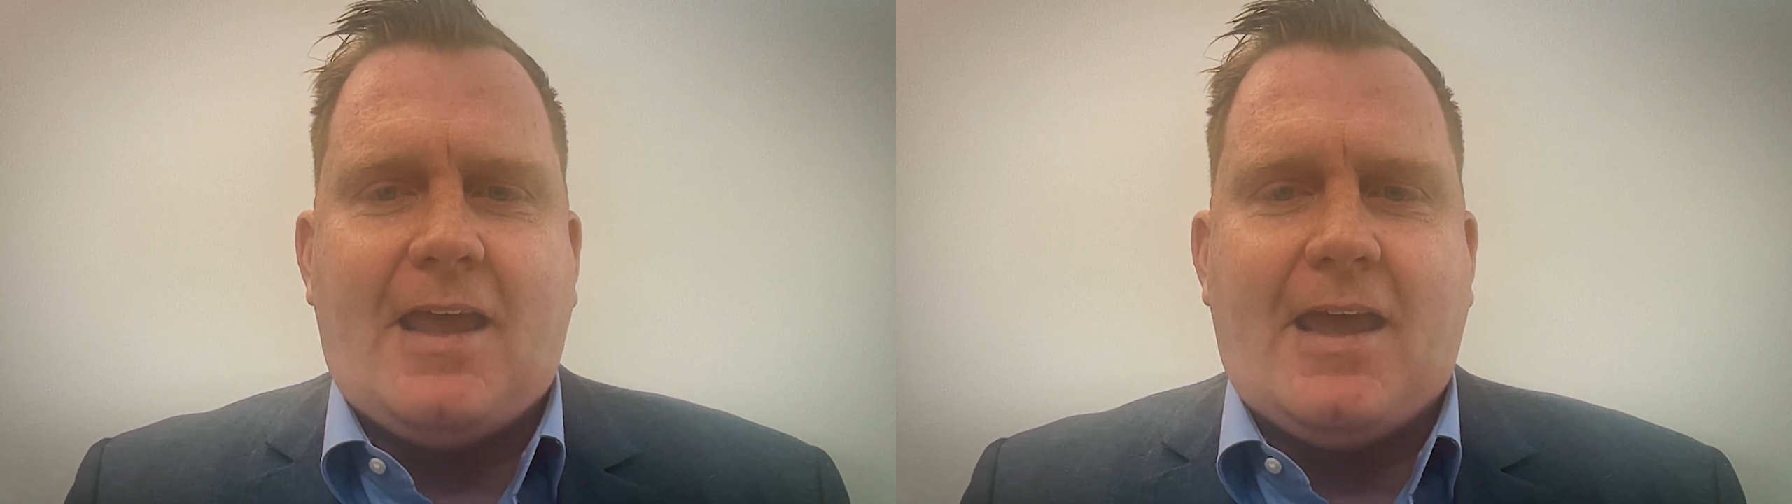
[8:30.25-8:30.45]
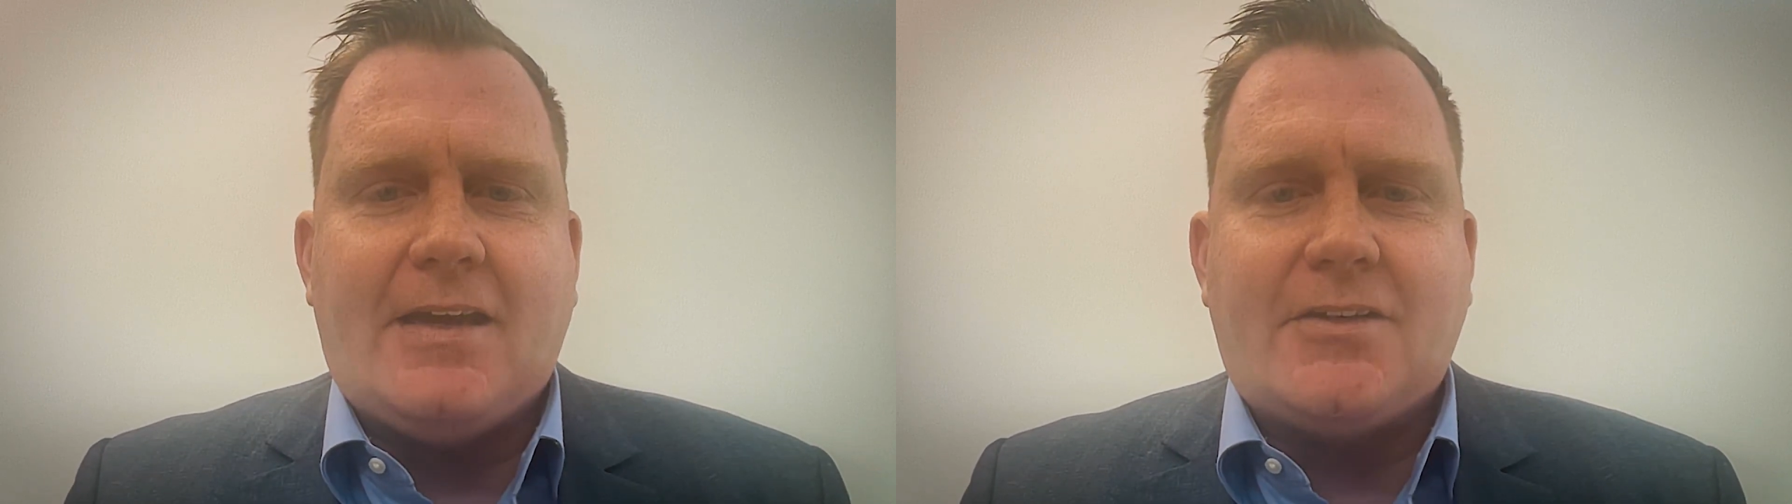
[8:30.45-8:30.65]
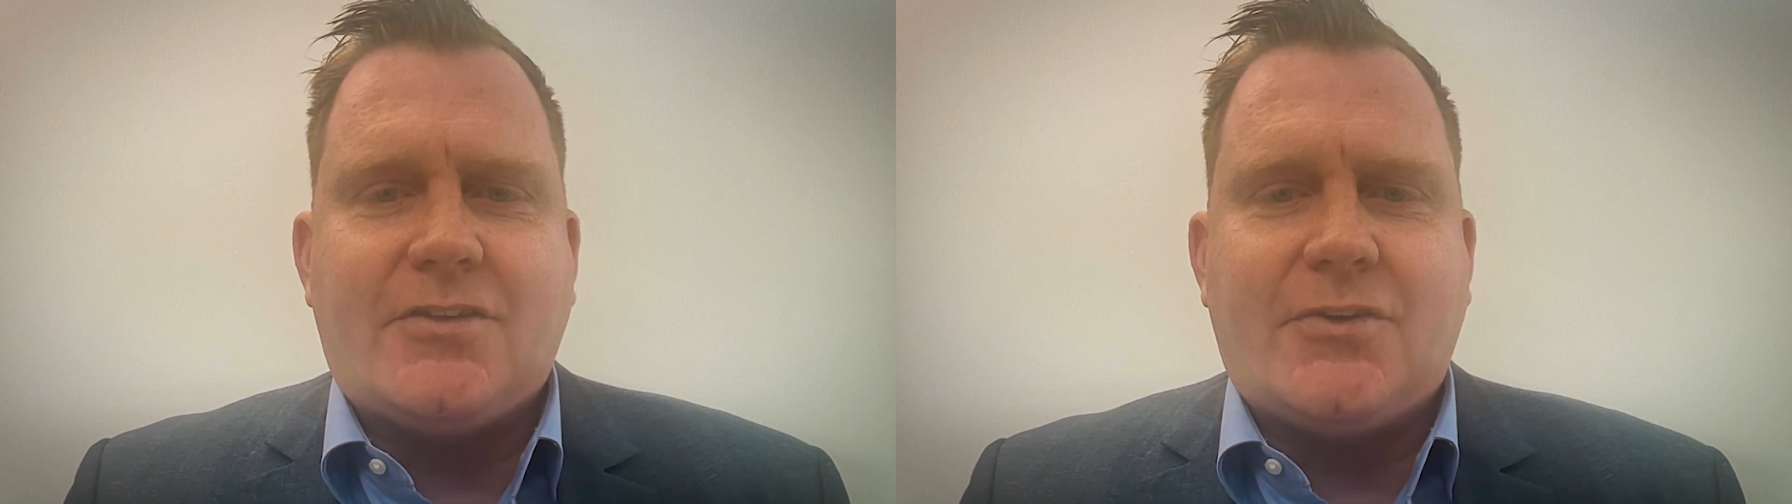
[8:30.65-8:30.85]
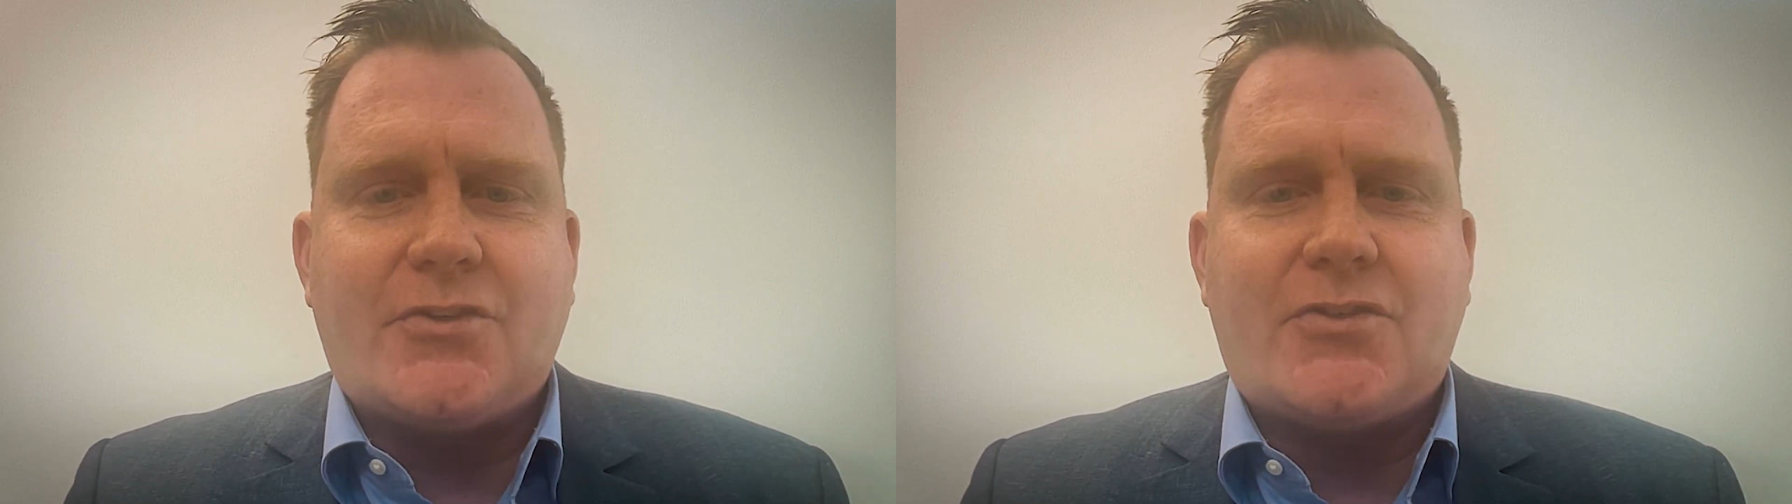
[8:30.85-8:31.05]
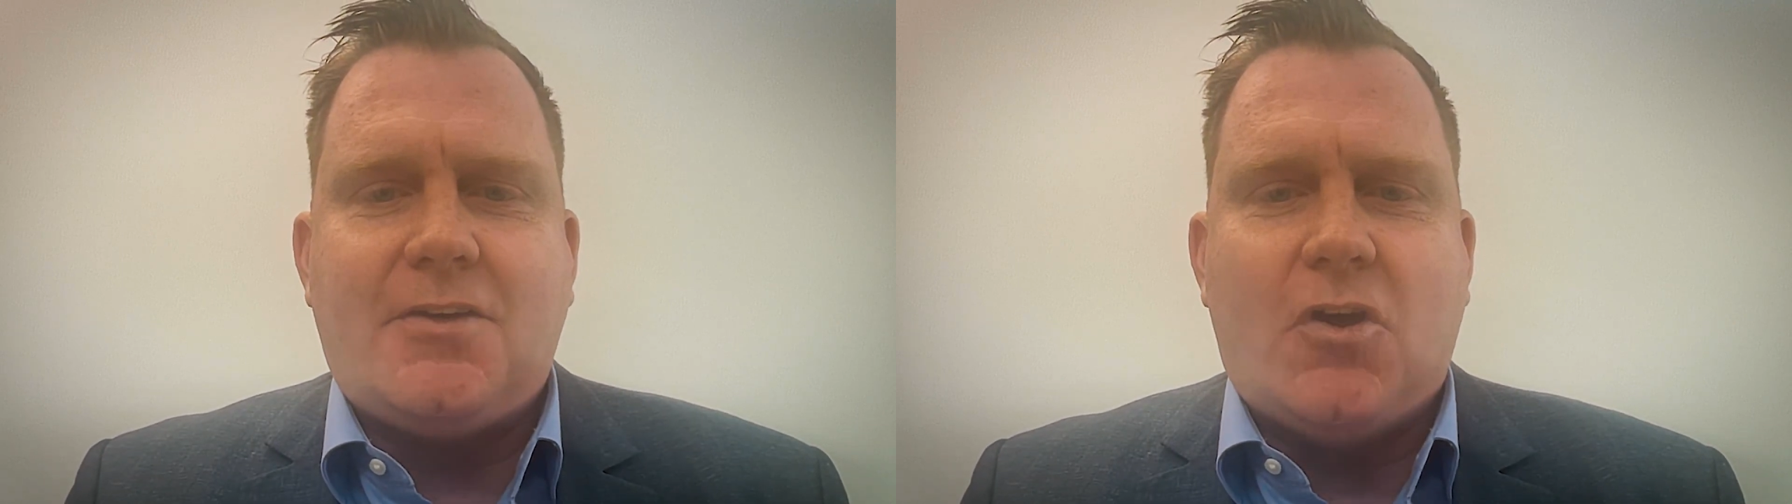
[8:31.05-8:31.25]
and
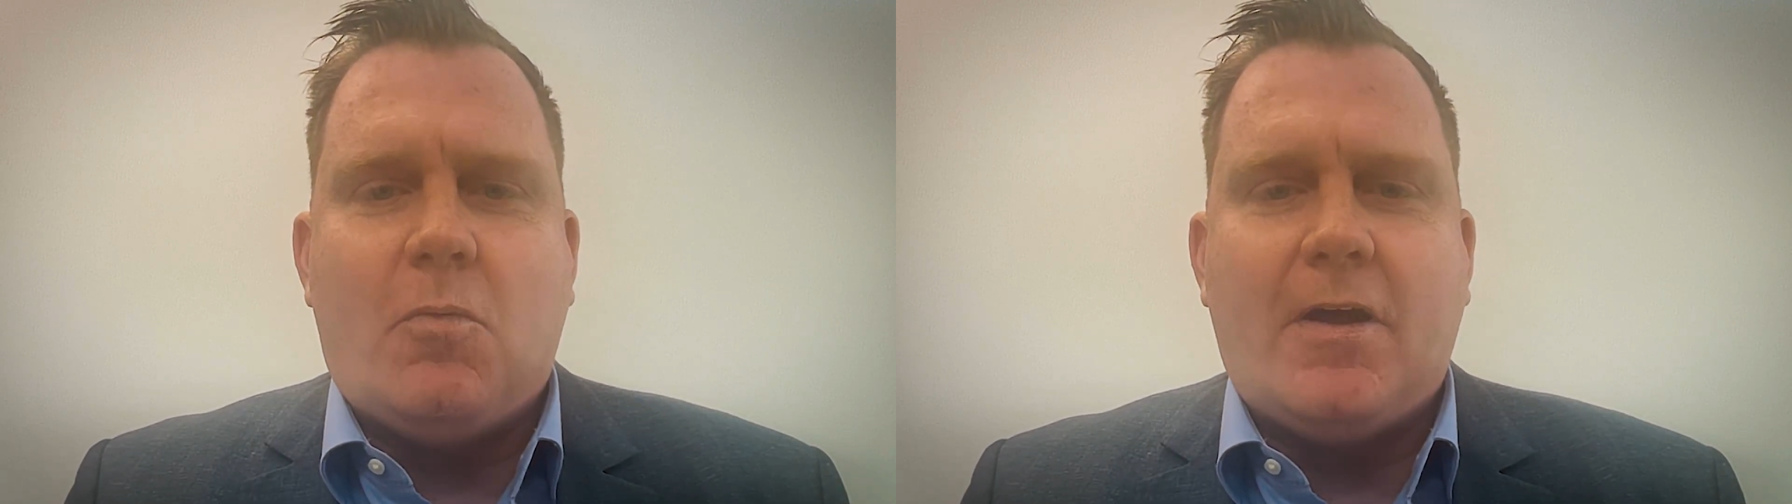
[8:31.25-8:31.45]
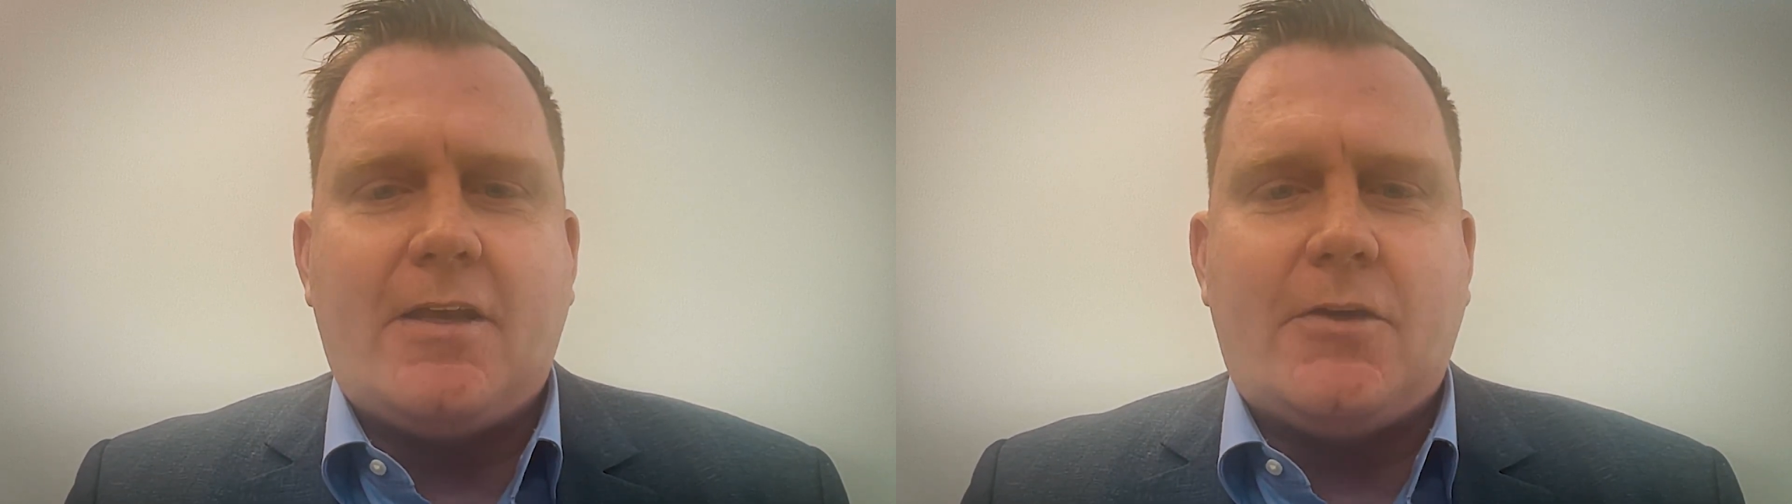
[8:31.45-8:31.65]
there's nobody